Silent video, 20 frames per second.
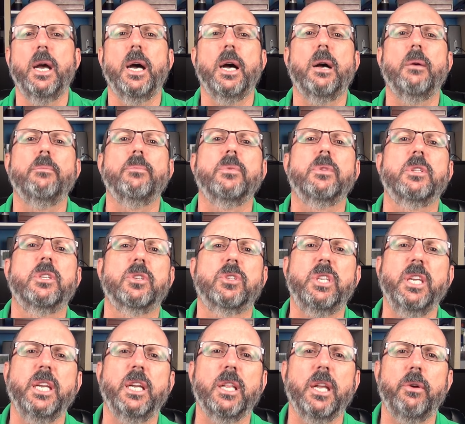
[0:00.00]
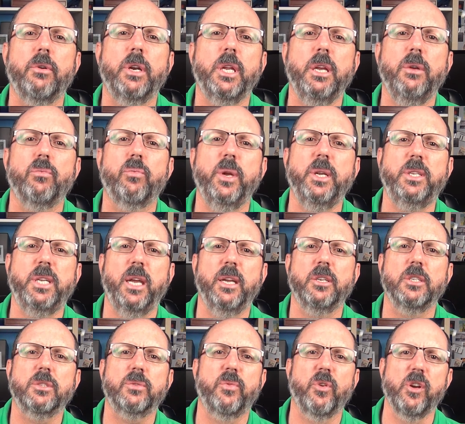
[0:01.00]
Um, the Singularity
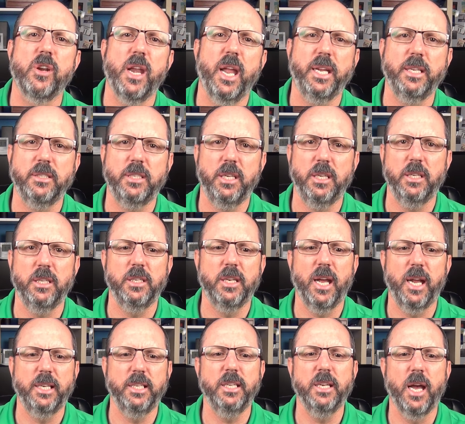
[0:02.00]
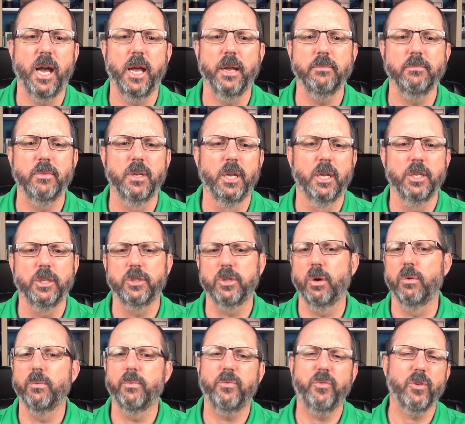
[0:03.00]
retails for nineteen ninety-nine,
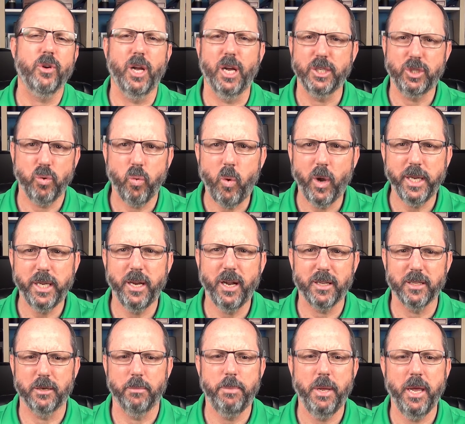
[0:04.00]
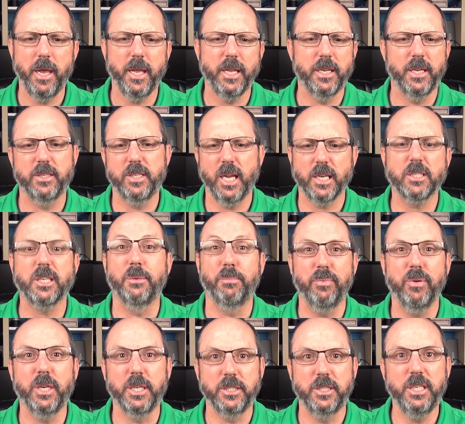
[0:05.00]
so for a twenty dollar pen, it's actually
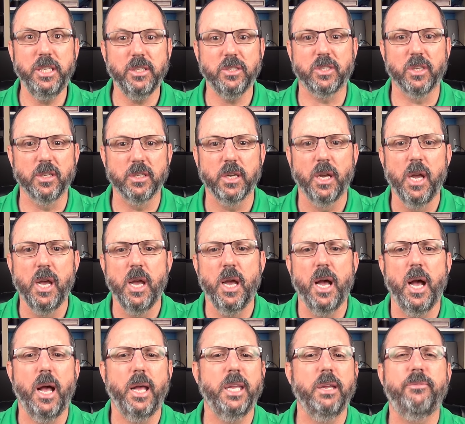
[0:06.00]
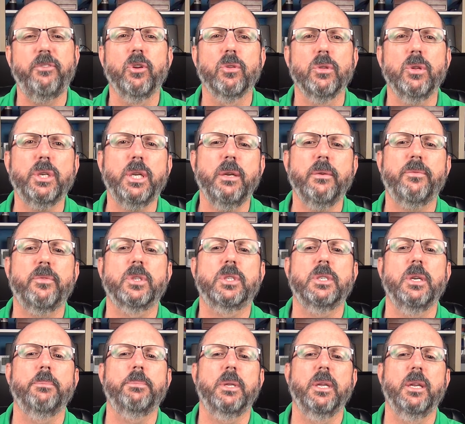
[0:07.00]
pretty decent. Uh, if you're looking for
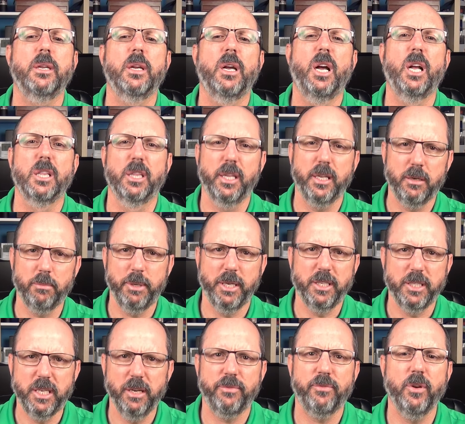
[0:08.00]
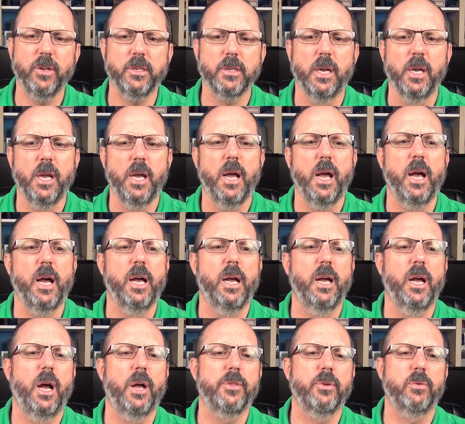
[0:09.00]
something a little bit different, uh,
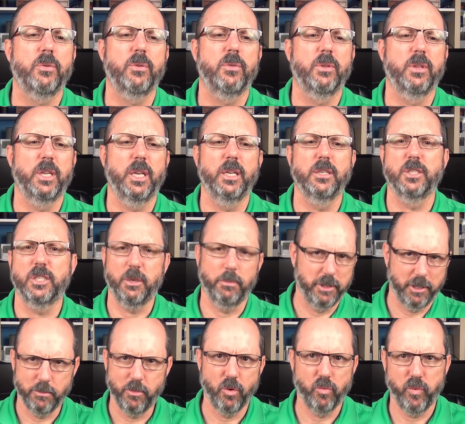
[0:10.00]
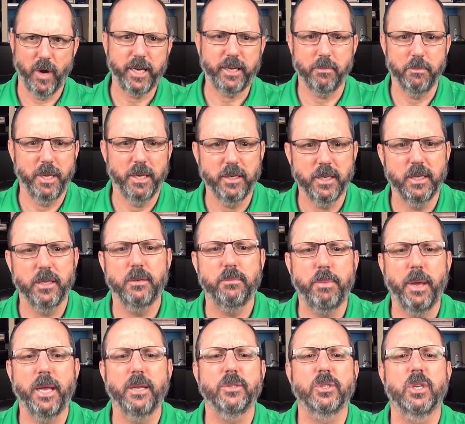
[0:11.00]
other than some of the more recommended
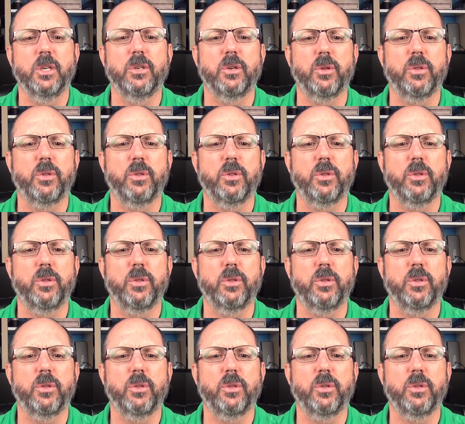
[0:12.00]
pens under